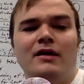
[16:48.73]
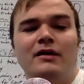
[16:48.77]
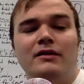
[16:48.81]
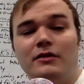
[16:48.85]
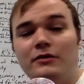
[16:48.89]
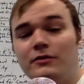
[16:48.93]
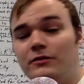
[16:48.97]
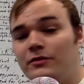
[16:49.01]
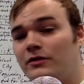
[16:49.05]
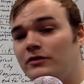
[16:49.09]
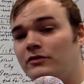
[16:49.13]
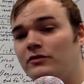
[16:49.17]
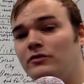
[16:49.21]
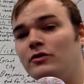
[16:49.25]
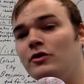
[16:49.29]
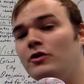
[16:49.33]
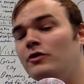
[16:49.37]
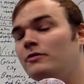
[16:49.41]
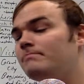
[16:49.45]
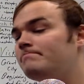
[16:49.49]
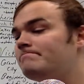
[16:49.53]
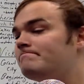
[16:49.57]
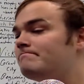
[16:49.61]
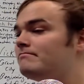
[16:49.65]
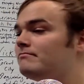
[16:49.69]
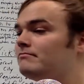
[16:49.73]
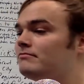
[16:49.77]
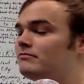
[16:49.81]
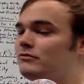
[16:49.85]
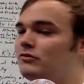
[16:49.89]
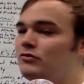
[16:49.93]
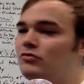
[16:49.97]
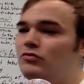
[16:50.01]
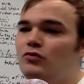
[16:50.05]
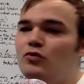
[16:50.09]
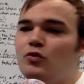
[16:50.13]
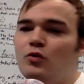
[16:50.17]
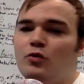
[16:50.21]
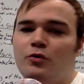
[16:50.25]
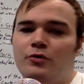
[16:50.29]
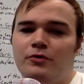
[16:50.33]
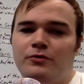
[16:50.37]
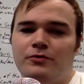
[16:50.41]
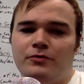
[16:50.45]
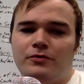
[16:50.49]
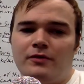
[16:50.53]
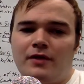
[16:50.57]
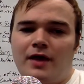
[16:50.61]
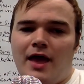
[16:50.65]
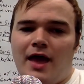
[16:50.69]
Another thing to note, the
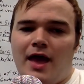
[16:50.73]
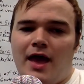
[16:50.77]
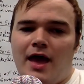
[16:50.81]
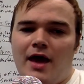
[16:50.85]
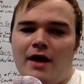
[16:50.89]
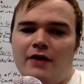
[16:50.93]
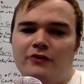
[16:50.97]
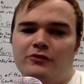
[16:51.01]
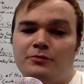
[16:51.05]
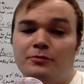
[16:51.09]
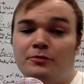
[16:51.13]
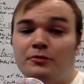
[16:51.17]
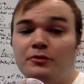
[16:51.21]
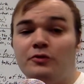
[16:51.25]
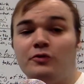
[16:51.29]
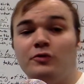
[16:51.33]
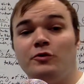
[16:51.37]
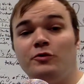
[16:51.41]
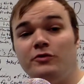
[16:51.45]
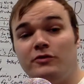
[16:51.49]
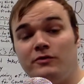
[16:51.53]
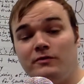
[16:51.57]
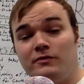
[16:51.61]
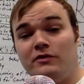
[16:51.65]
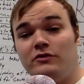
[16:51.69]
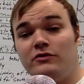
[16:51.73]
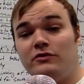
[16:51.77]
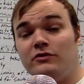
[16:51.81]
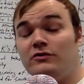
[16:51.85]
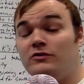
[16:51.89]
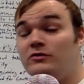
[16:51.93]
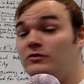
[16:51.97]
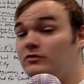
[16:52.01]
North has political divisions.